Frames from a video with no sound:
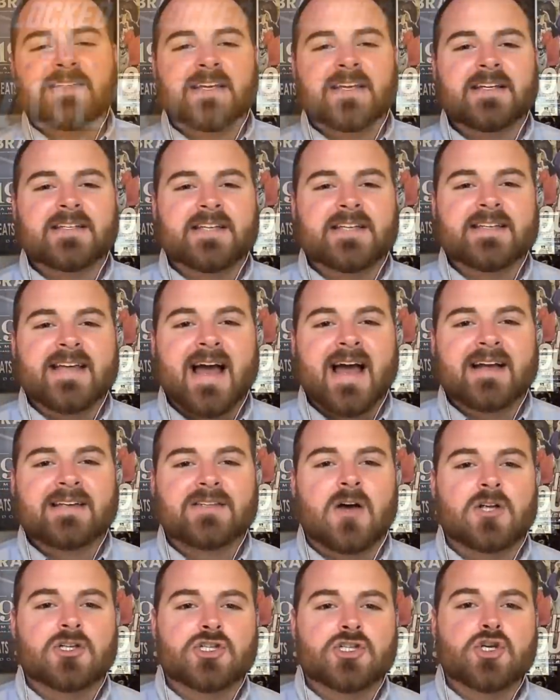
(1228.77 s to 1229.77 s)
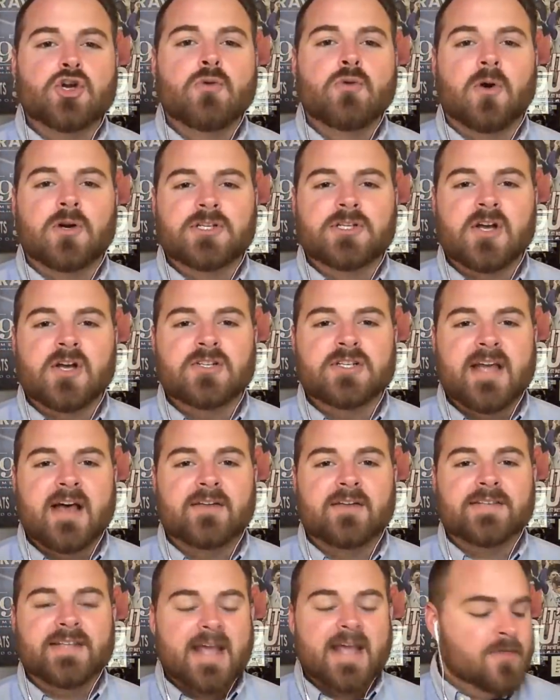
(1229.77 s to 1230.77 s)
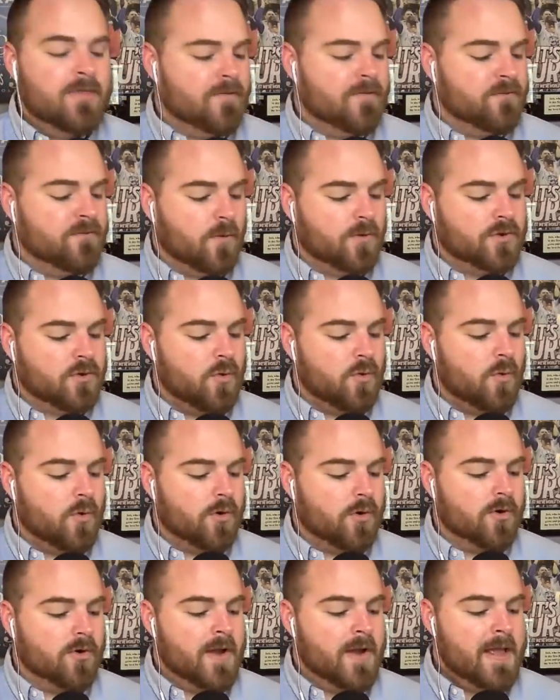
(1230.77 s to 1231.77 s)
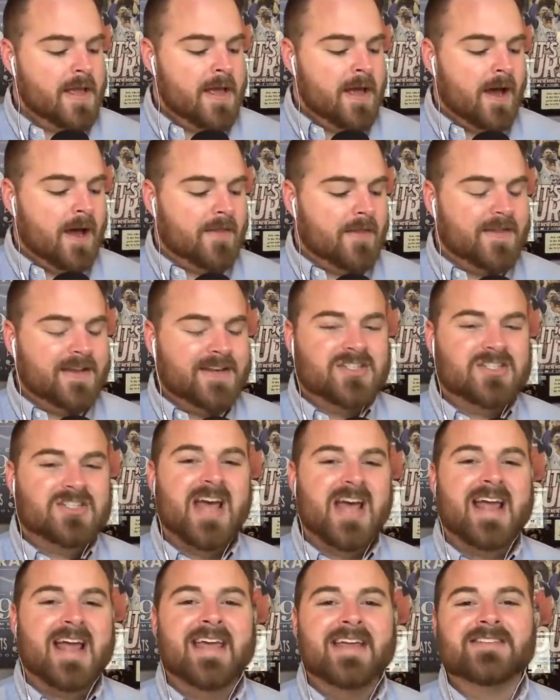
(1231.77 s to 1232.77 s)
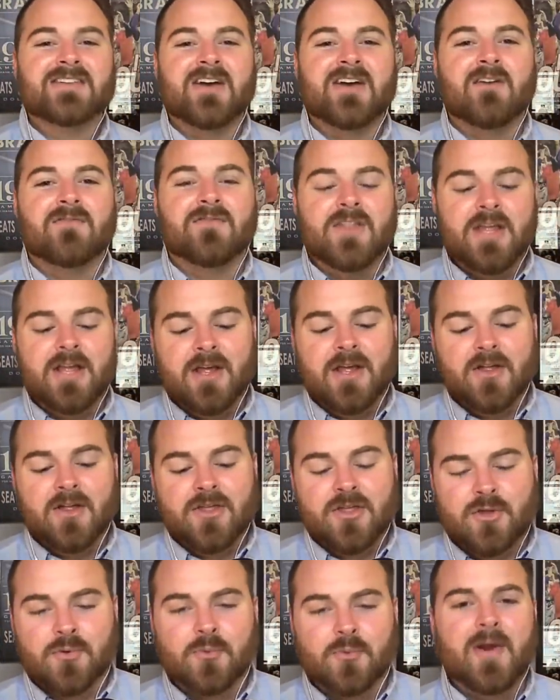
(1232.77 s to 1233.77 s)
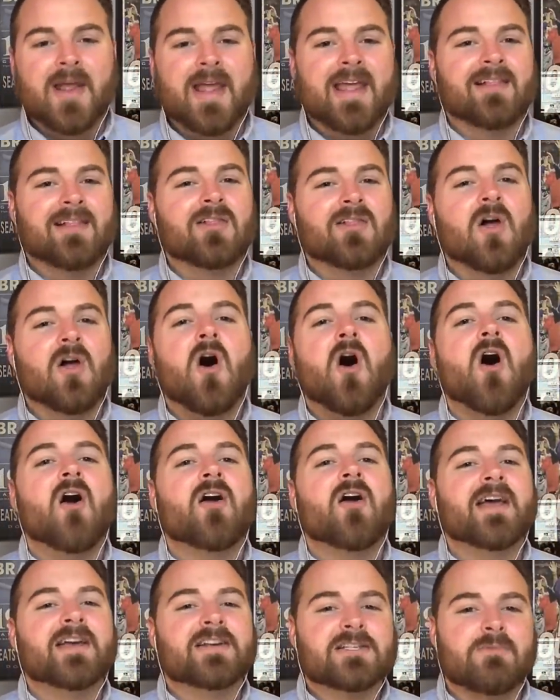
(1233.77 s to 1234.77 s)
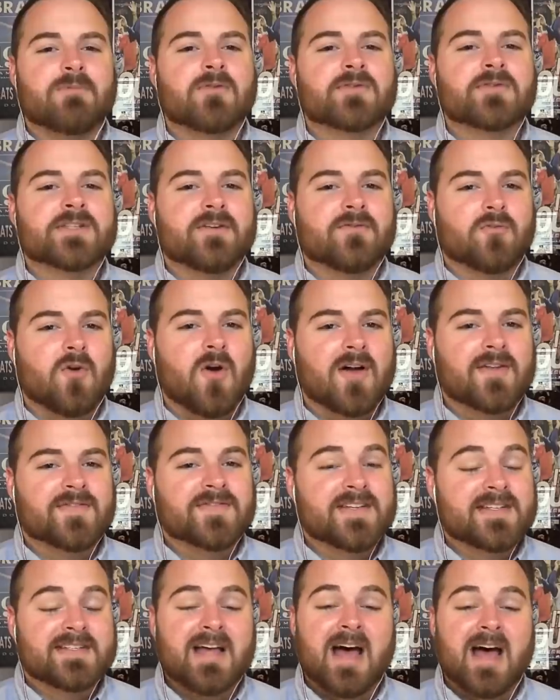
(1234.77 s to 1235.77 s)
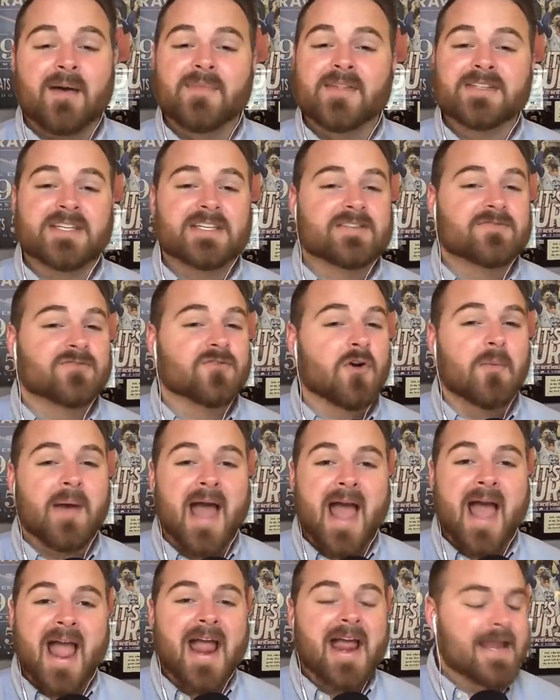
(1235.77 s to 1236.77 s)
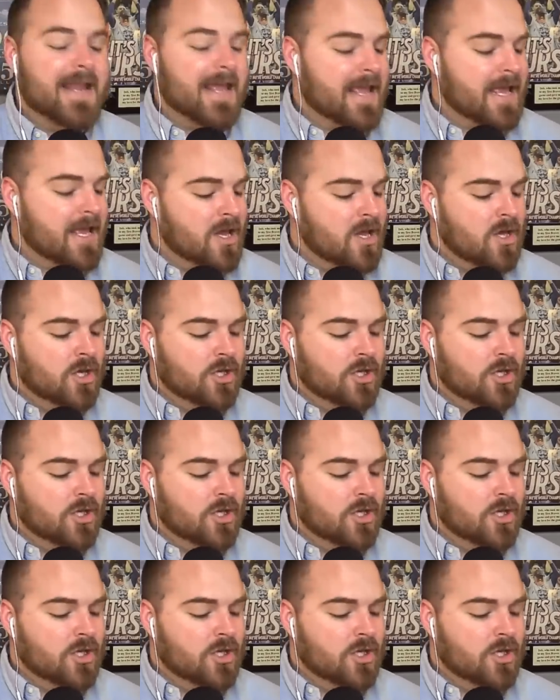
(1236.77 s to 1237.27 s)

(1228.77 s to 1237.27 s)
Tennessee tacks on two more touchdowns in the fourth quarter. The second of the three long explosive runs. This time this is from 83